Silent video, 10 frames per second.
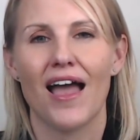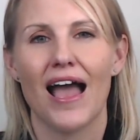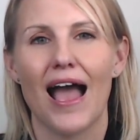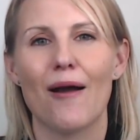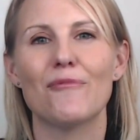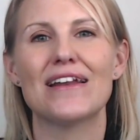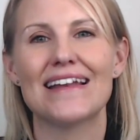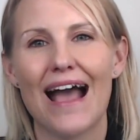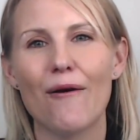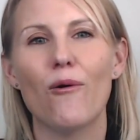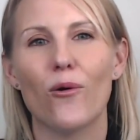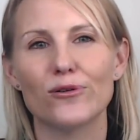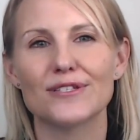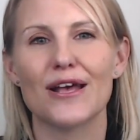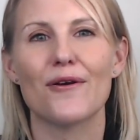And we now
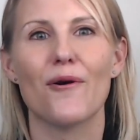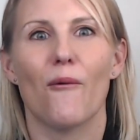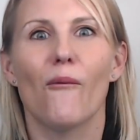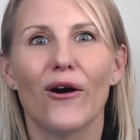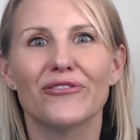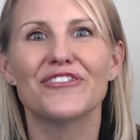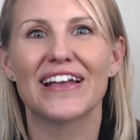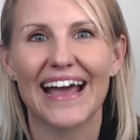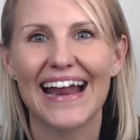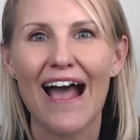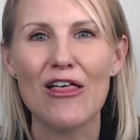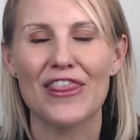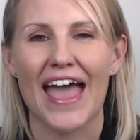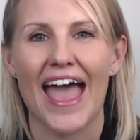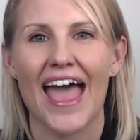also want to get out
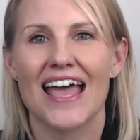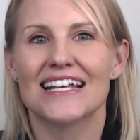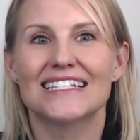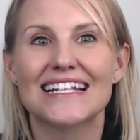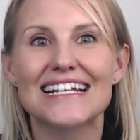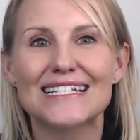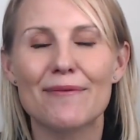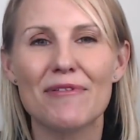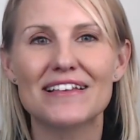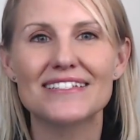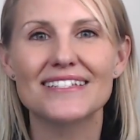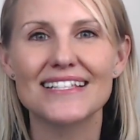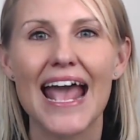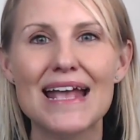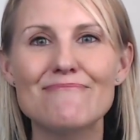there, see some of this
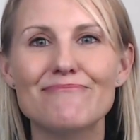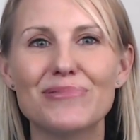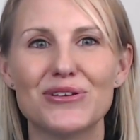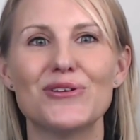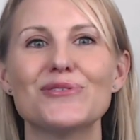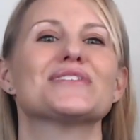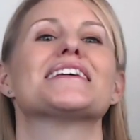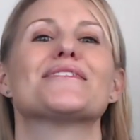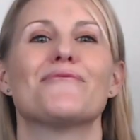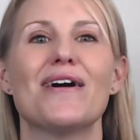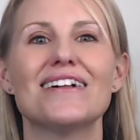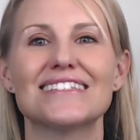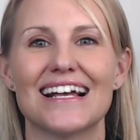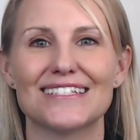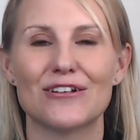same beauty the
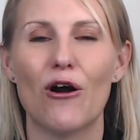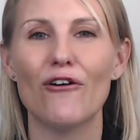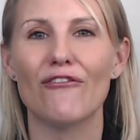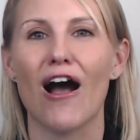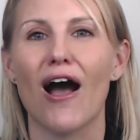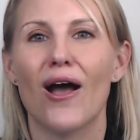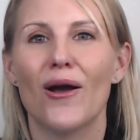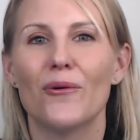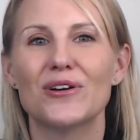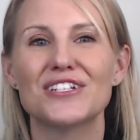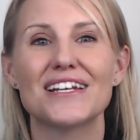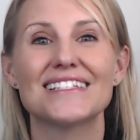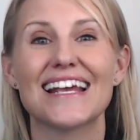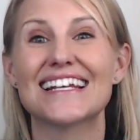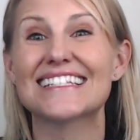world has to offer, which
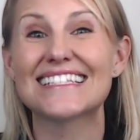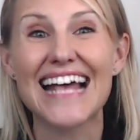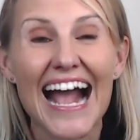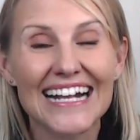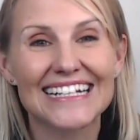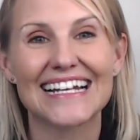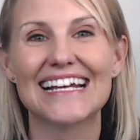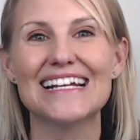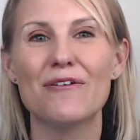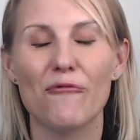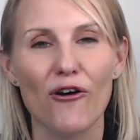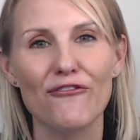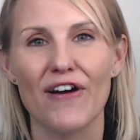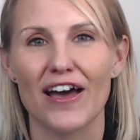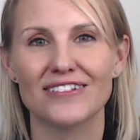is exactly
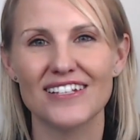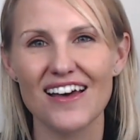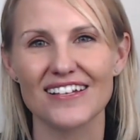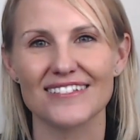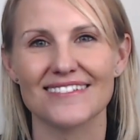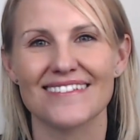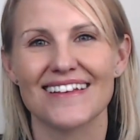what Fern does.